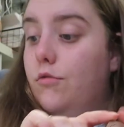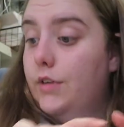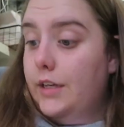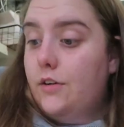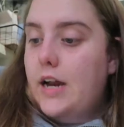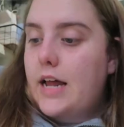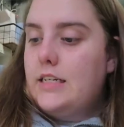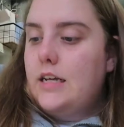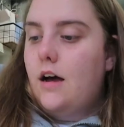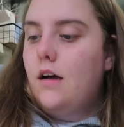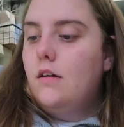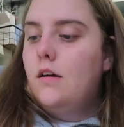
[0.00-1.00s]

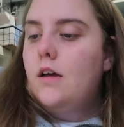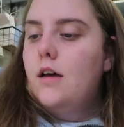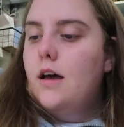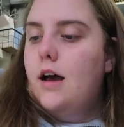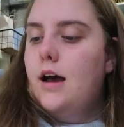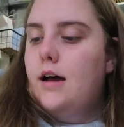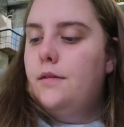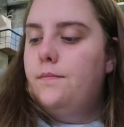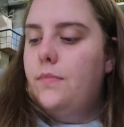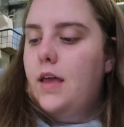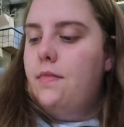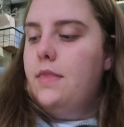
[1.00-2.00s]
idea.
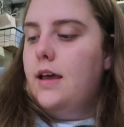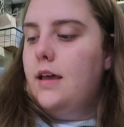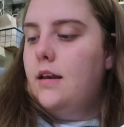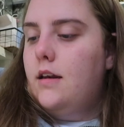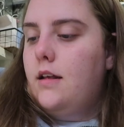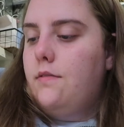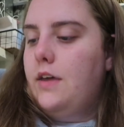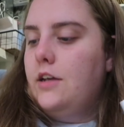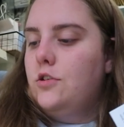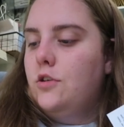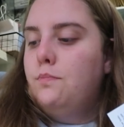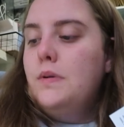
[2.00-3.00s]
And then they
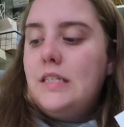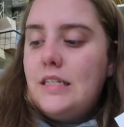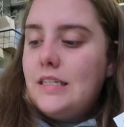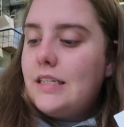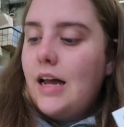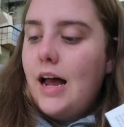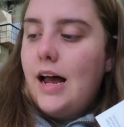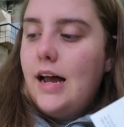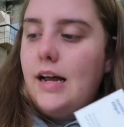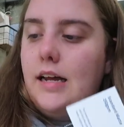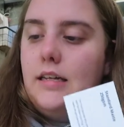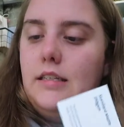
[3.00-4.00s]
do business
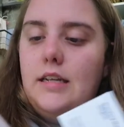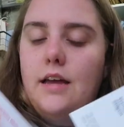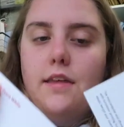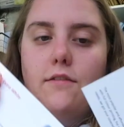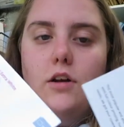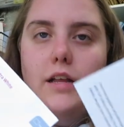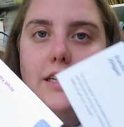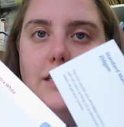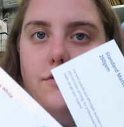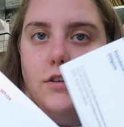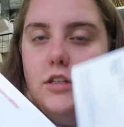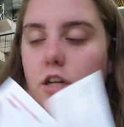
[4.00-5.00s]
cards, and they've got like
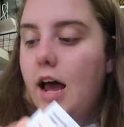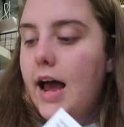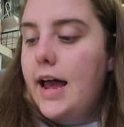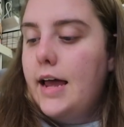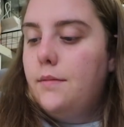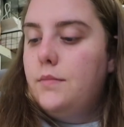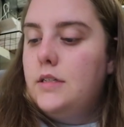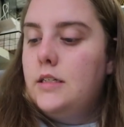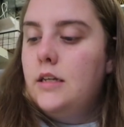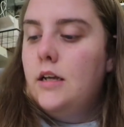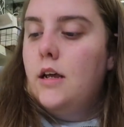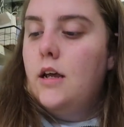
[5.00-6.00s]
different
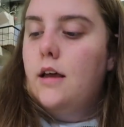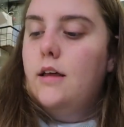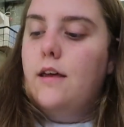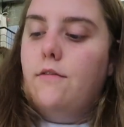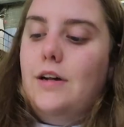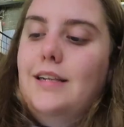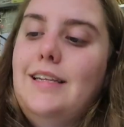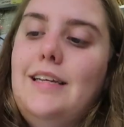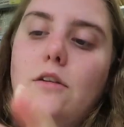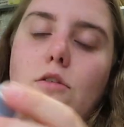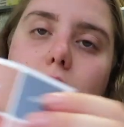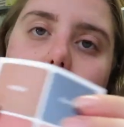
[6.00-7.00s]
types. They've got
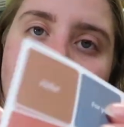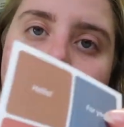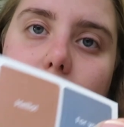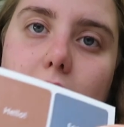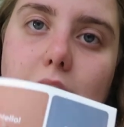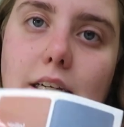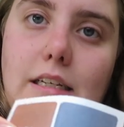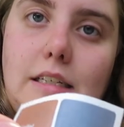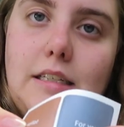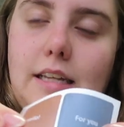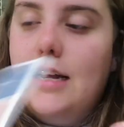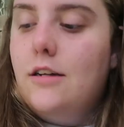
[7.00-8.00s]
little
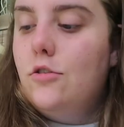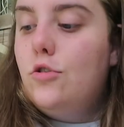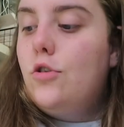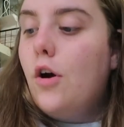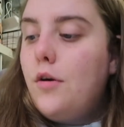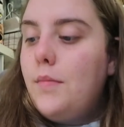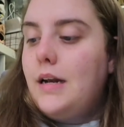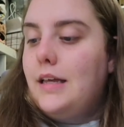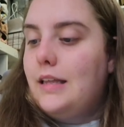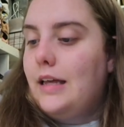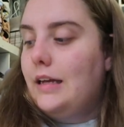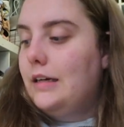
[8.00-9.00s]
stickers, like so
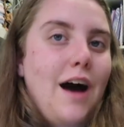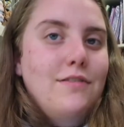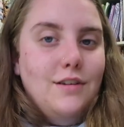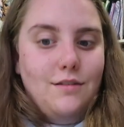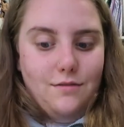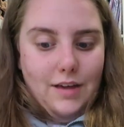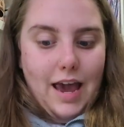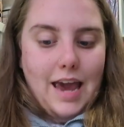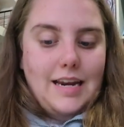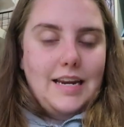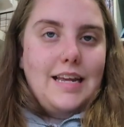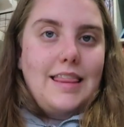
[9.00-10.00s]
many things. After
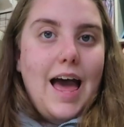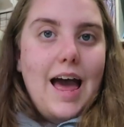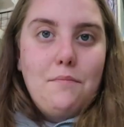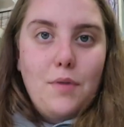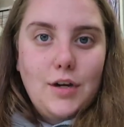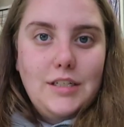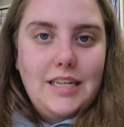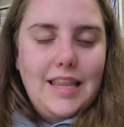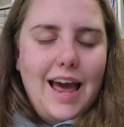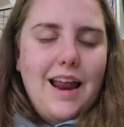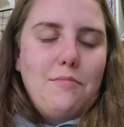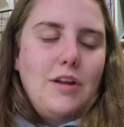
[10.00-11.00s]
editing that and posting
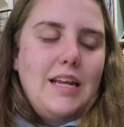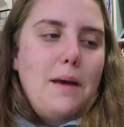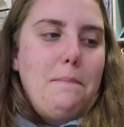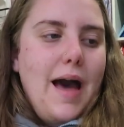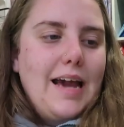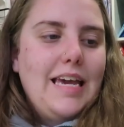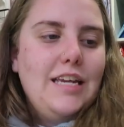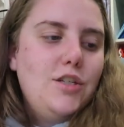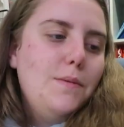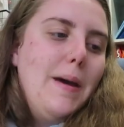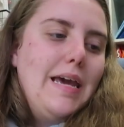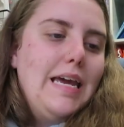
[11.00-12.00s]
that, I'm gonna get back into